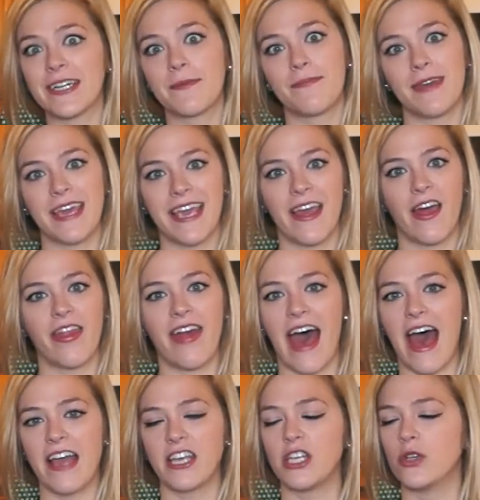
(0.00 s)
could be
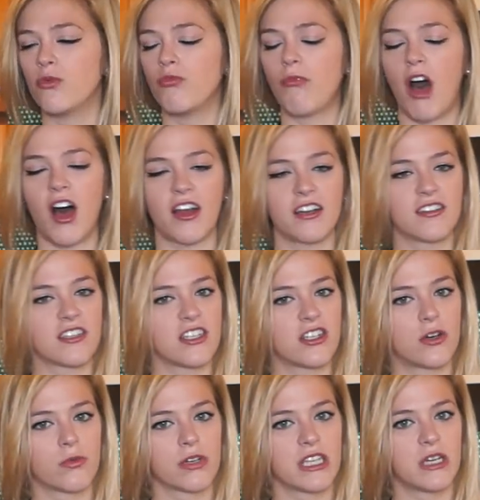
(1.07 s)
that you honestly
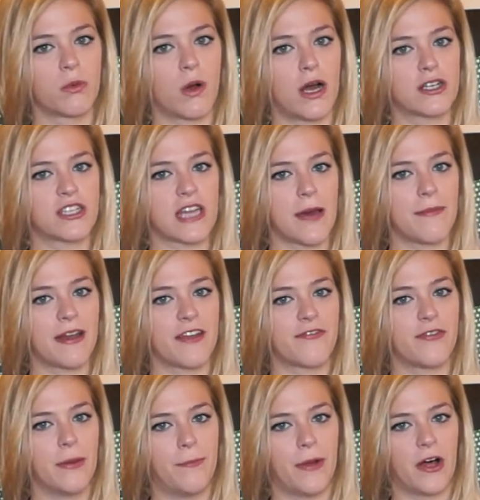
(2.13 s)
don't really watch that many
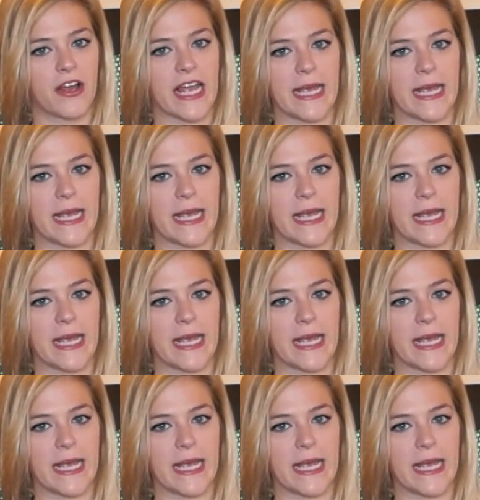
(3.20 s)
football